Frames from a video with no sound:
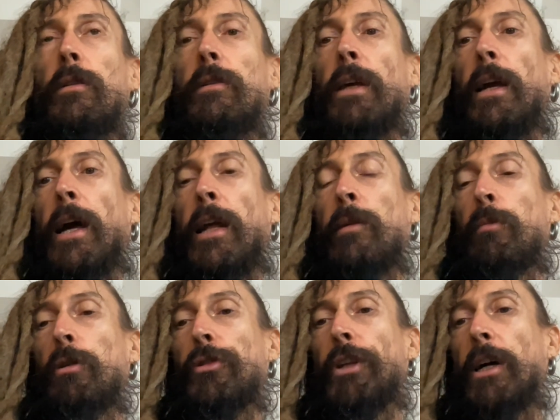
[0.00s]
The
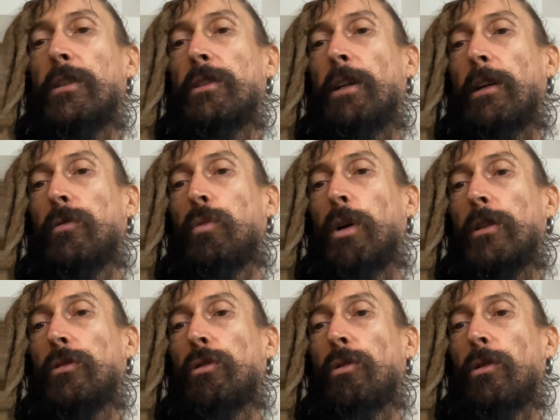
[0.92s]
animal does not
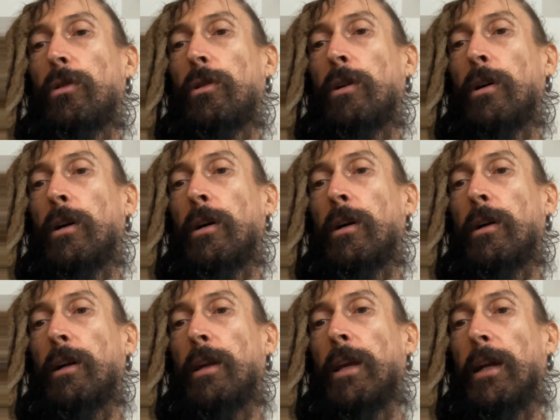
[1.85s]
want to
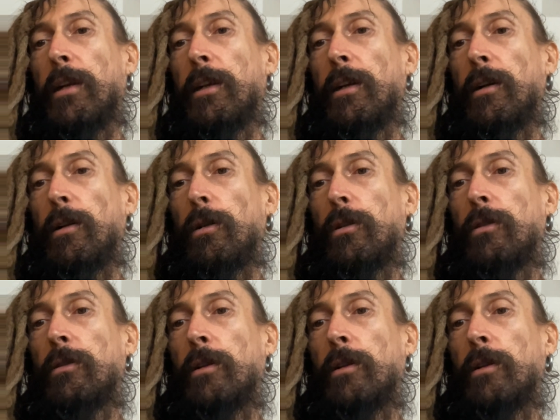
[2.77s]
uh, get killed.